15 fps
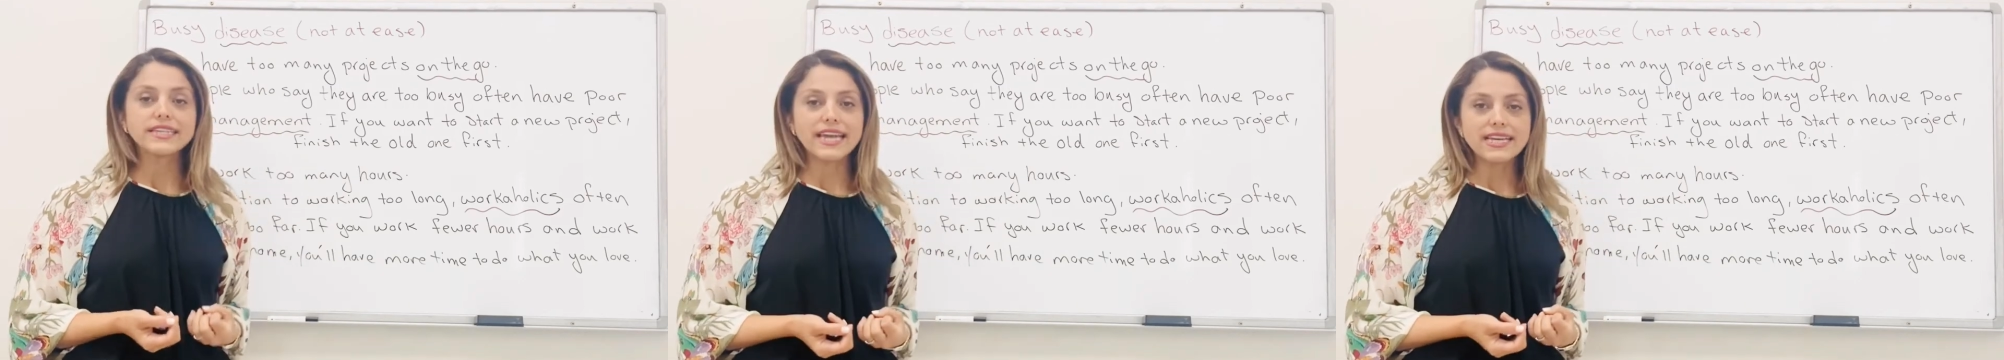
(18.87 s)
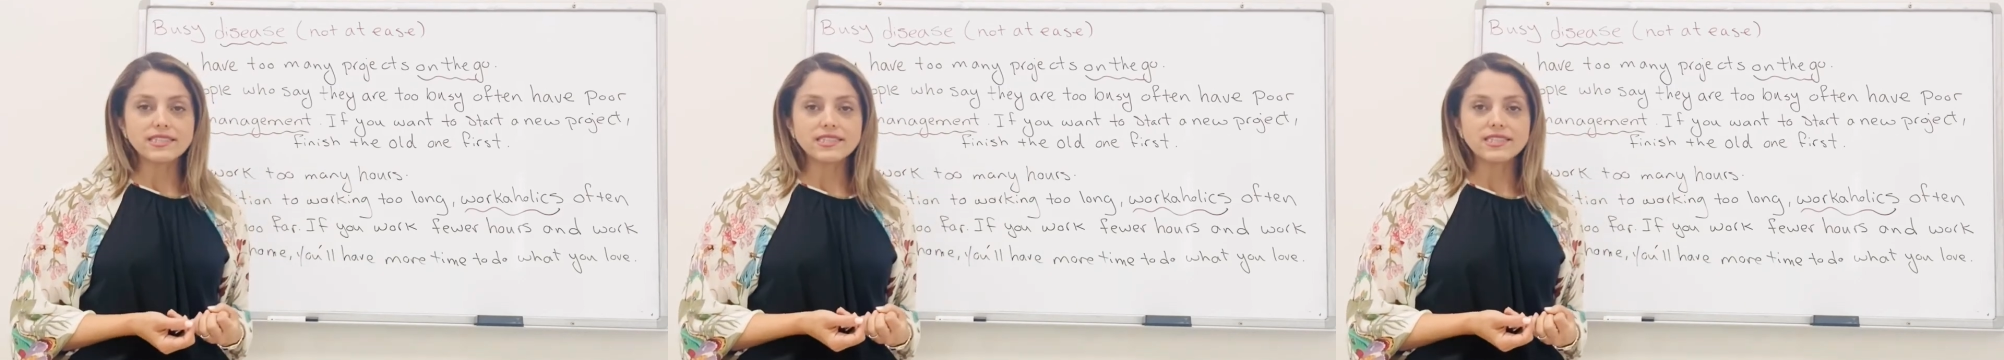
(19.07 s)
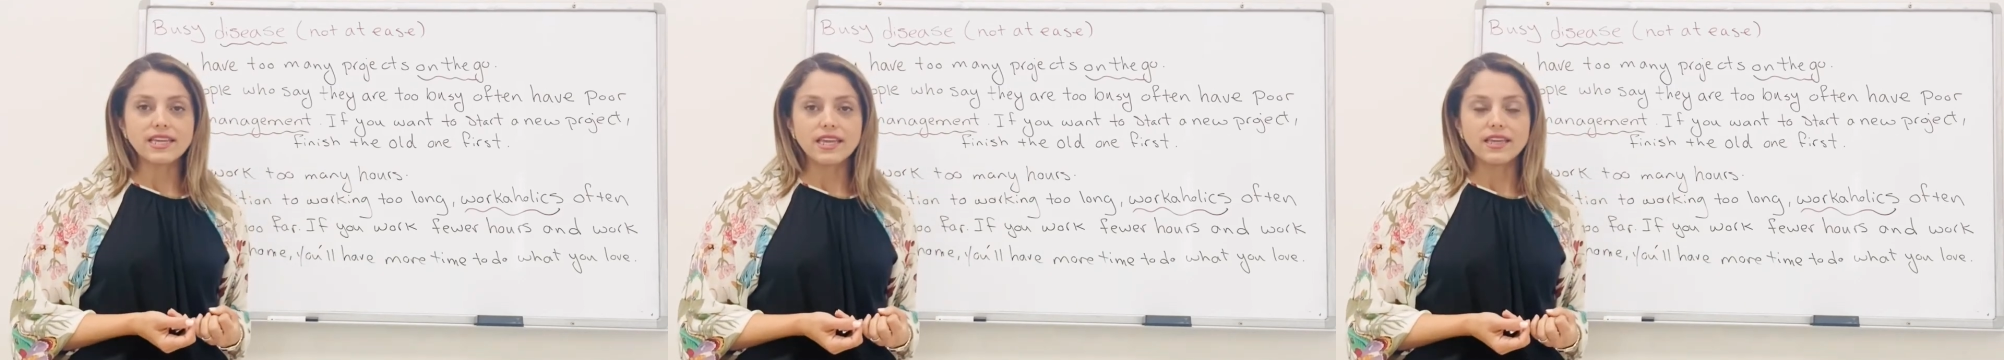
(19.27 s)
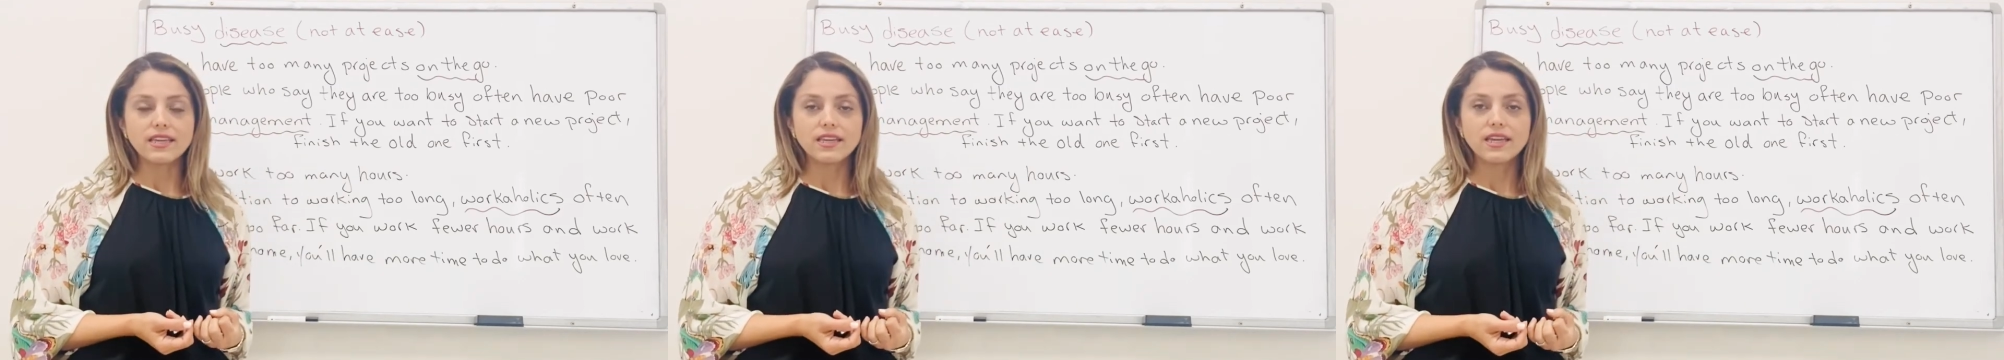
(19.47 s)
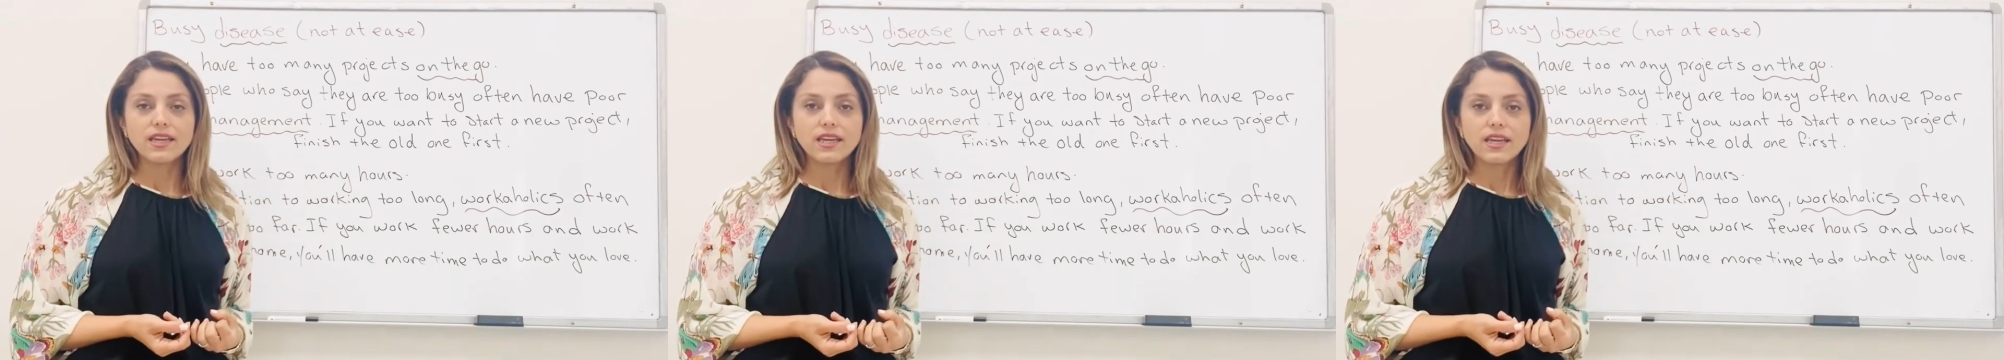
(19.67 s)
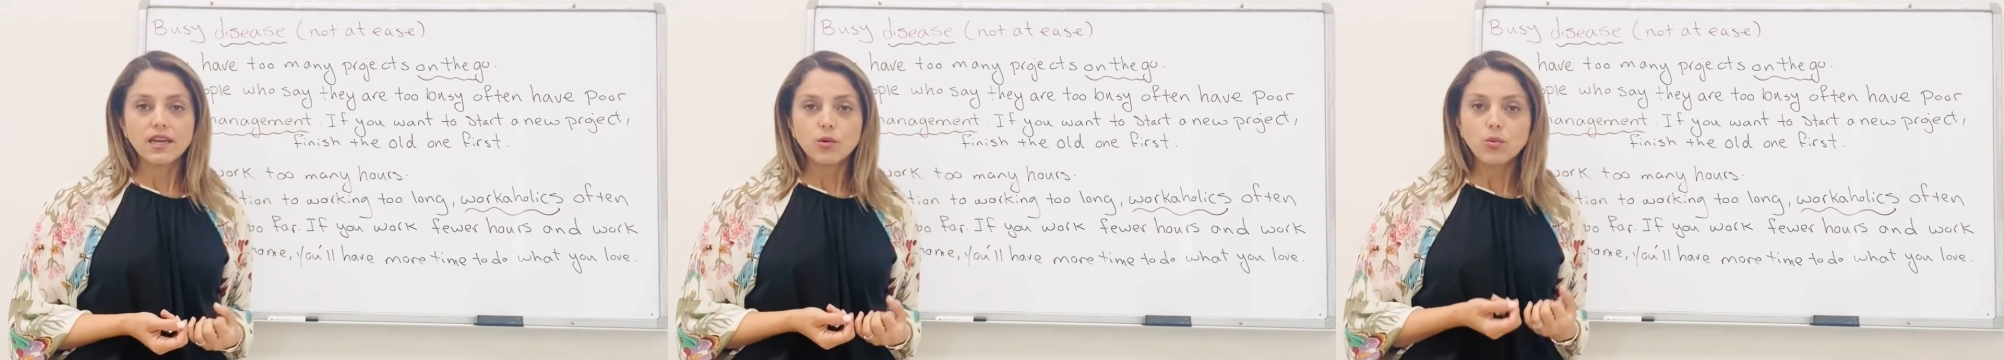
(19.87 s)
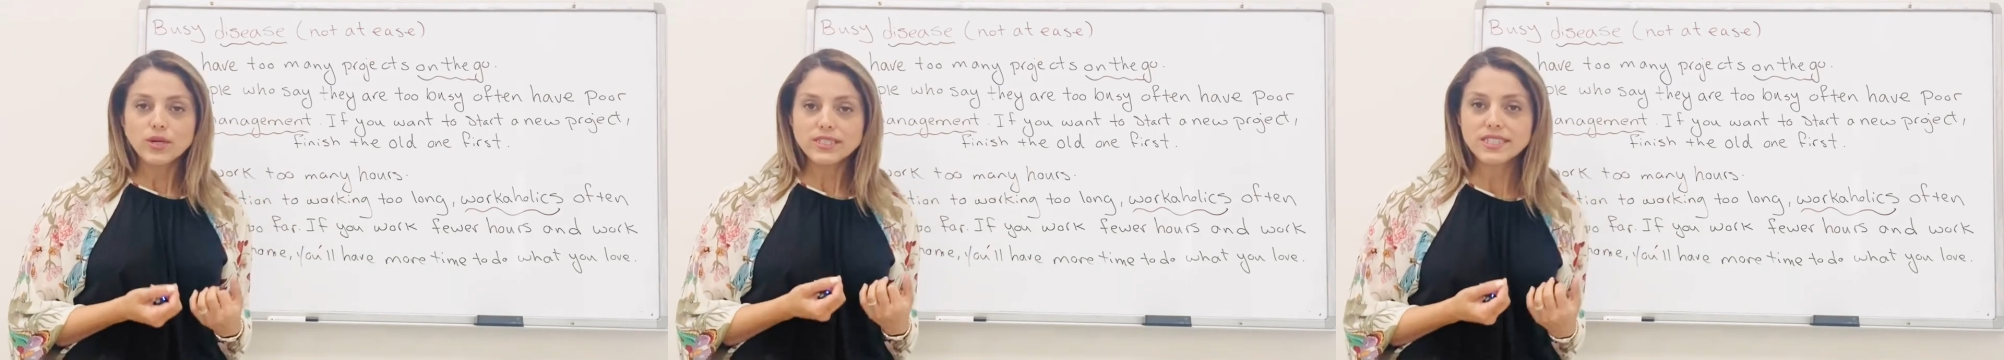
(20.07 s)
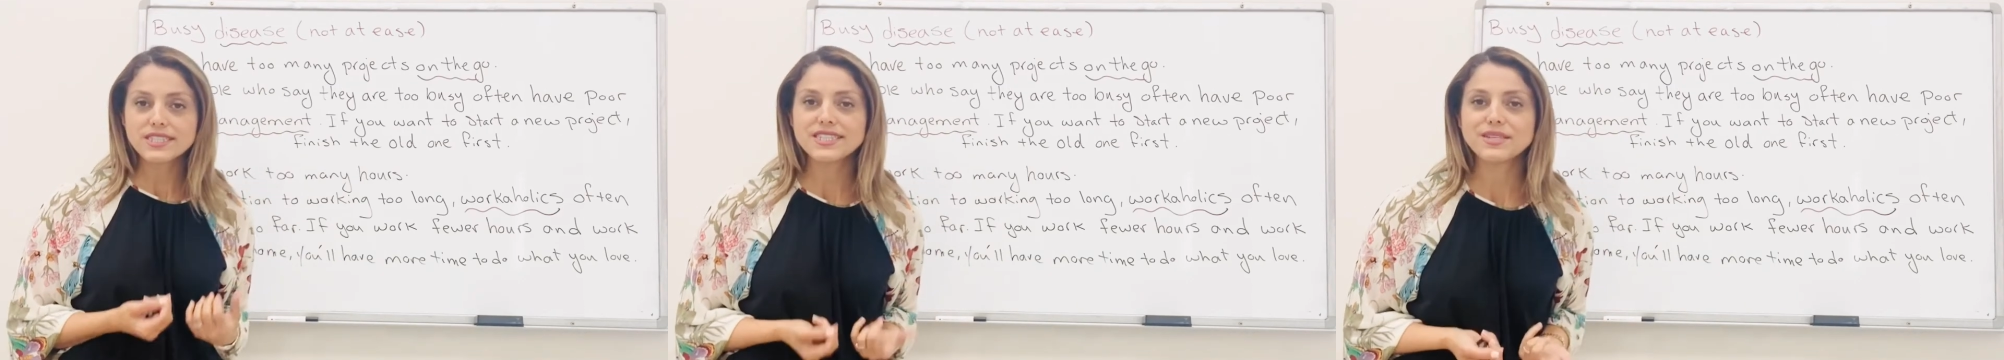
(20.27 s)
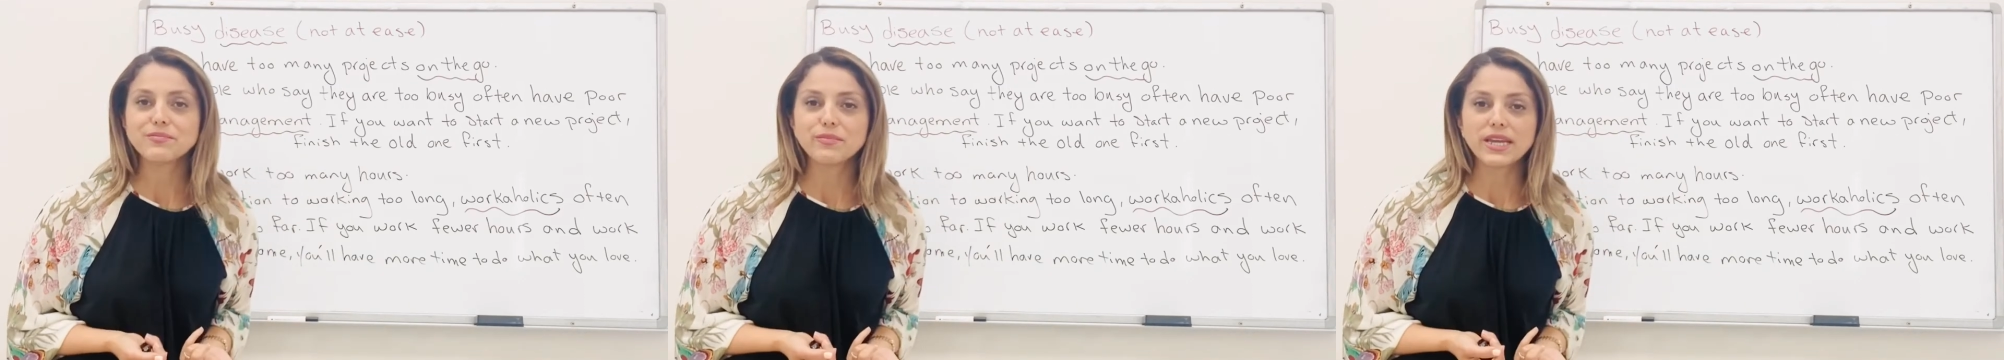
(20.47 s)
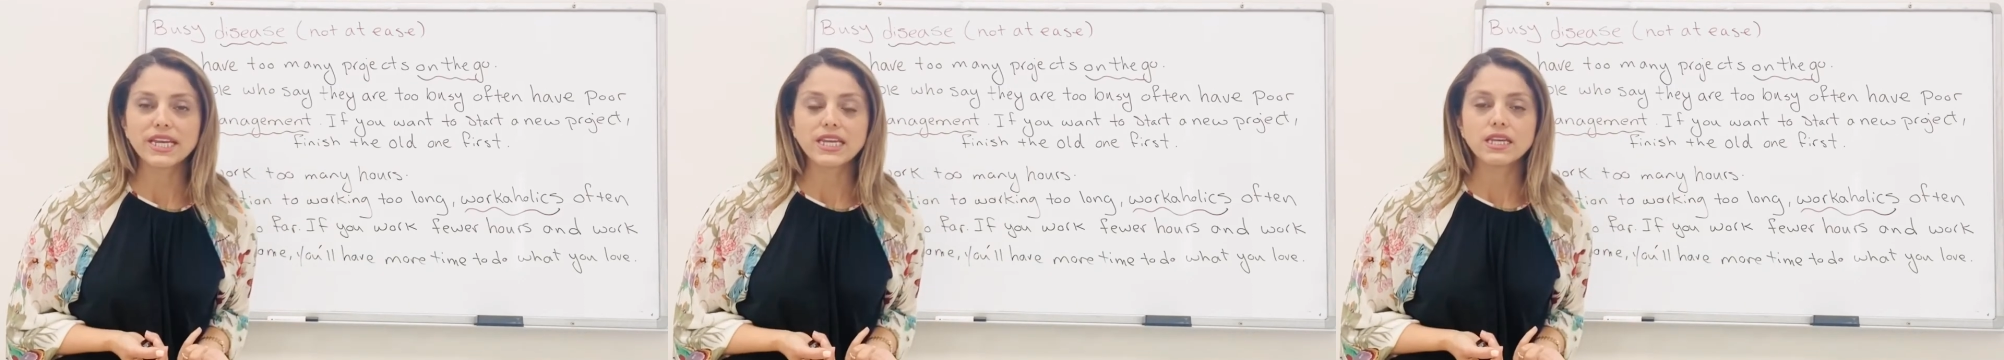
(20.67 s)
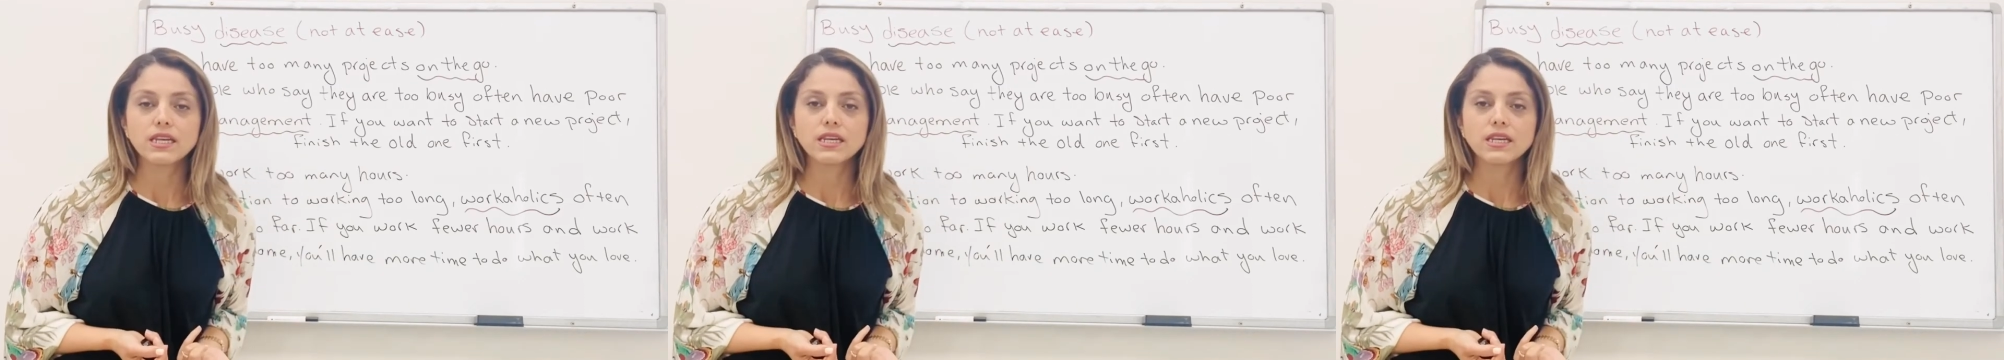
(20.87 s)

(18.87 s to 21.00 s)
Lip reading: guessing. What does it mean?